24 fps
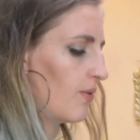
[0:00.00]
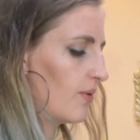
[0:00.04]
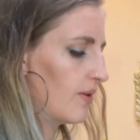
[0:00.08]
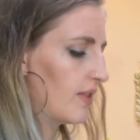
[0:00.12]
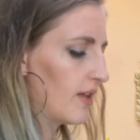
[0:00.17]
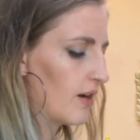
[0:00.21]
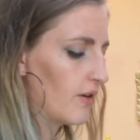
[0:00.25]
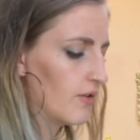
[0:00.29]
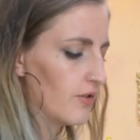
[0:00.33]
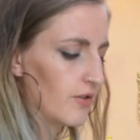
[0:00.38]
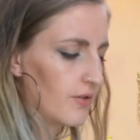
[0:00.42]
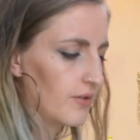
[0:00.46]

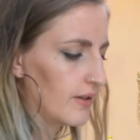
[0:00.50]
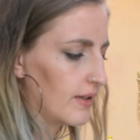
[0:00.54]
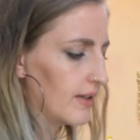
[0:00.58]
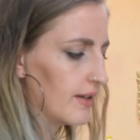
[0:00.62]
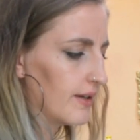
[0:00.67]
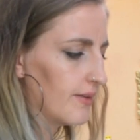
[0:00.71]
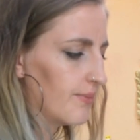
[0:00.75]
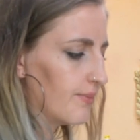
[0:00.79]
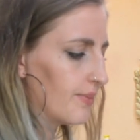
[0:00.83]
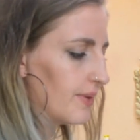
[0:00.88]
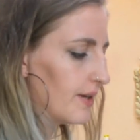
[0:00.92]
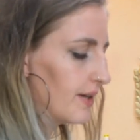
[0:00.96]
without doing
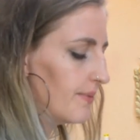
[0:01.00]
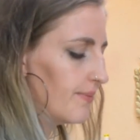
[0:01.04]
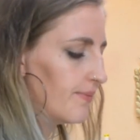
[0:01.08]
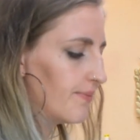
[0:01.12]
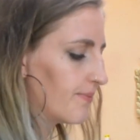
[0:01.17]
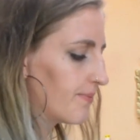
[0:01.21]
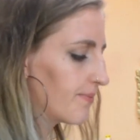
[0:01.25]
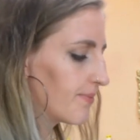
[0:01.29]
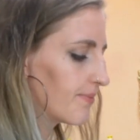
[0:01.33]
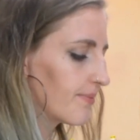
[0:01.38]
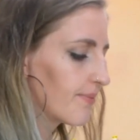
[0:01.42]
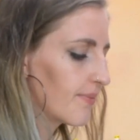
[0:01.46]
it, but
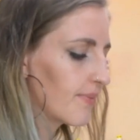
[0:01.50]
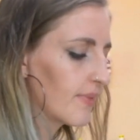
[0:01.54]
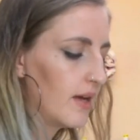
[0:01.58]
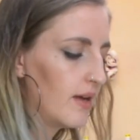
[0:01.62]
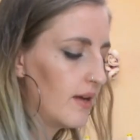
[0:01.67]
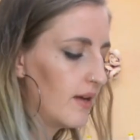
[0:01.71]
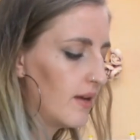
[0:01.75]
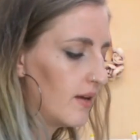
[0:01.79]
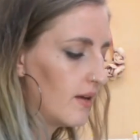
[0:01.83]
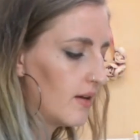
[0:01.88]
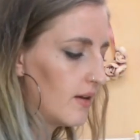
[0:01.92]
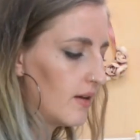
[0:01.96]

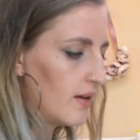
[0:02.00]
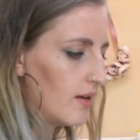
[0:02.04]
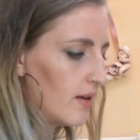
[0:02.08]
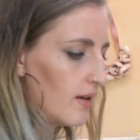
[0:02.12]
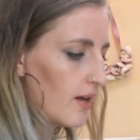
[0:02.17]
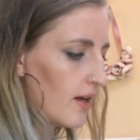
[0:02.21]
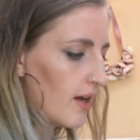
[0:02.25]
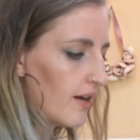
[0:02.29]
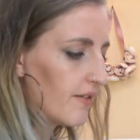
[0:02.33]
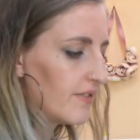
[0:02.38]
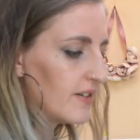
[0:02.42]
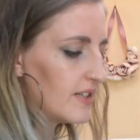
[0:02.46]

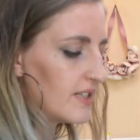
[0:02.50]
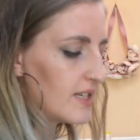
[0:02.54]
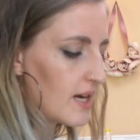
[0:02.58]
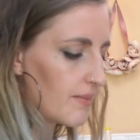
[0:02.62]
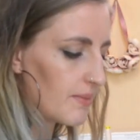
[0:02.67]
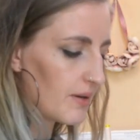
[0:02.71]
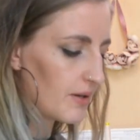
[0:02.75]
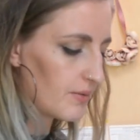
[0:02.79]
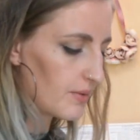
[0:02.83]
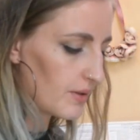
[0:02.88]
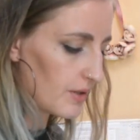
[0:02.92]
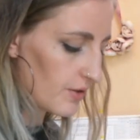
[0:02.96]
every time
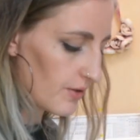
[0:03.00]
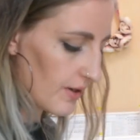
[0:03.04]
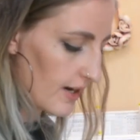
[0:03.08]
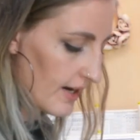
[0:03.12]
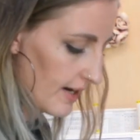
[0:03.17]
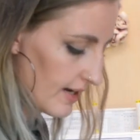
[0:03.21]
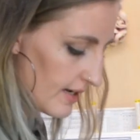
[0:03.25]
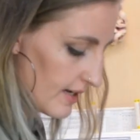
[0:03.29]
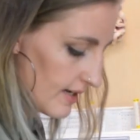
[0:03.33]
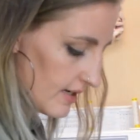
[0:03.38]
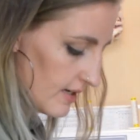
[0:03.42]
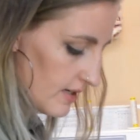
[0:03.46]
I regret
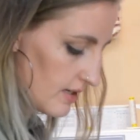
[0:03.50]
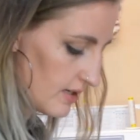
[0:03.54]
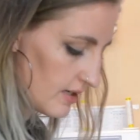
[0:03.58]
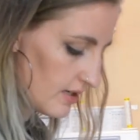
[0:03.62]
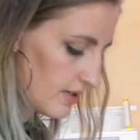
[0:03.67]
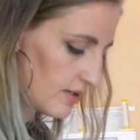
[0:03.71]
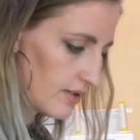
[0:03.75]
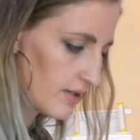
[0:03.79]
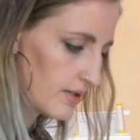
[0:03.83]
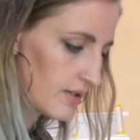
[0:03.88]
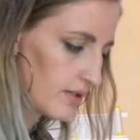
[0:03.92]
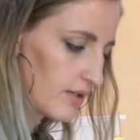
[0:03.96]
it.
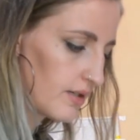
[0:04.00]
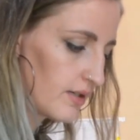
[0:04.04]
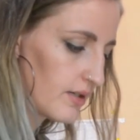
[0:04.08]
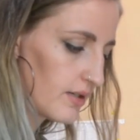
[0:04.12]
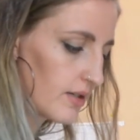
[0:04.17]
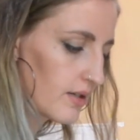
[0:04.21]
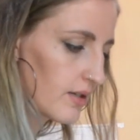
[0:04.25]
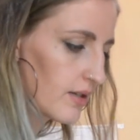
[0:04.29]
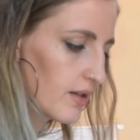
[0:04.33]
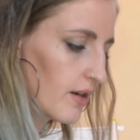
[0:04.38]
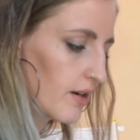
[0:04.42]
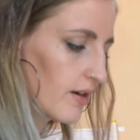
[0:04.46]

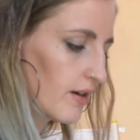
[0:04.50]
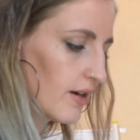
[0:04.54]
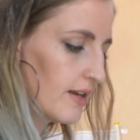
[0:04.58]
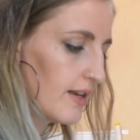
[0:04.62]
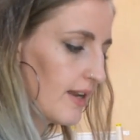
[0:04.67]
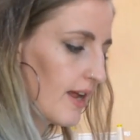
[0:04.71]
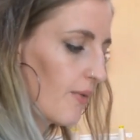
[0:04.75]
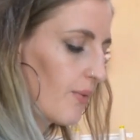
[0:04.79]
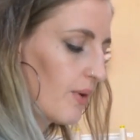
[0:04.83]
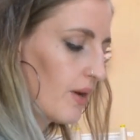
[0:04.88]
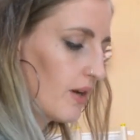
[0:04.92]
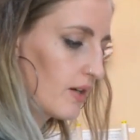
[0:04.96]
All right,
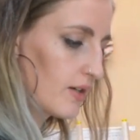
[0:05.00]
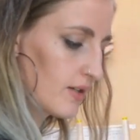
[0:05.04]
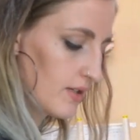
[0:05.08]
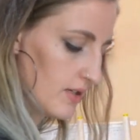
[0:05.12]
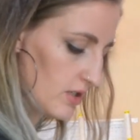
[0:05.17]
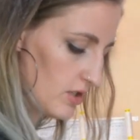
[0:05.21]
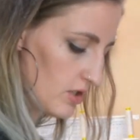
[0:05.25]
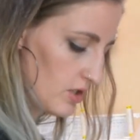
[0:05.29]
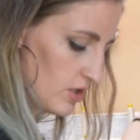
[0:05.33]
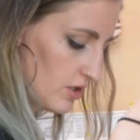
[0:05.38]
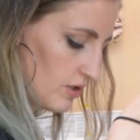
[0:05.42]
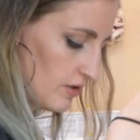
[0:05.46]
now we are going to
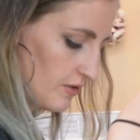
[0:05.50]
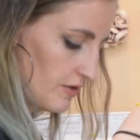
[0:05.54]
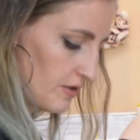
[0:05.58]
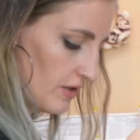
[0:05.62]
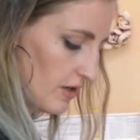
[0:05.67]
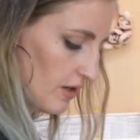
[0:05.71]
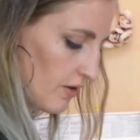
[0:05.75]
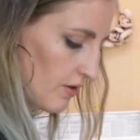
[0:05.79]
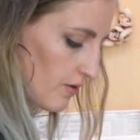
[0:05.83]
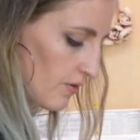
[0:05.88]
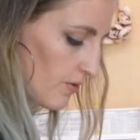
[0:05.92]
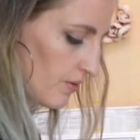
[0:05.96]

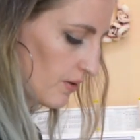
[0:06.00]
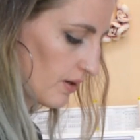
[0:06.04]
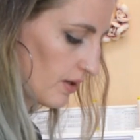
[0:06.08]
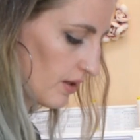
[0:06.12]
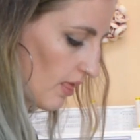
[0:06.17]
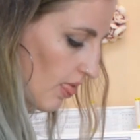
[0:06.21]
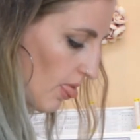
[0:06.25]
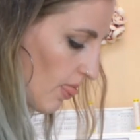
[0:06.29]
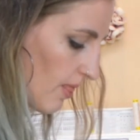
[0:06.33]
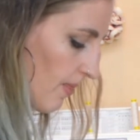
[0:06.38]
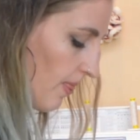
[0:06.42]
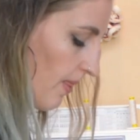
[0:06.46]
sew
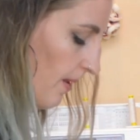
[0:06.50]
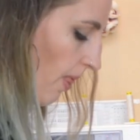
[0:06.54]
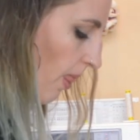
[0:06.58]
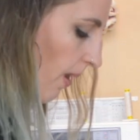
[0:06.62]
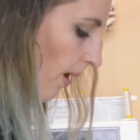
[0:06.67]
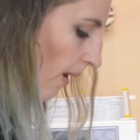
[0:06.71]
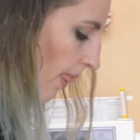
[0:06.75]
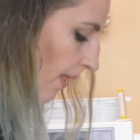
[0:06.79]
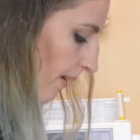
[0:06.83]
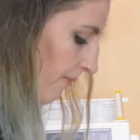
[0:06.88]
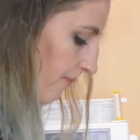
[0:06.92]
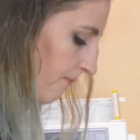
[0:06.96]

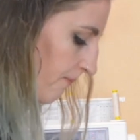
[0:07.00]
the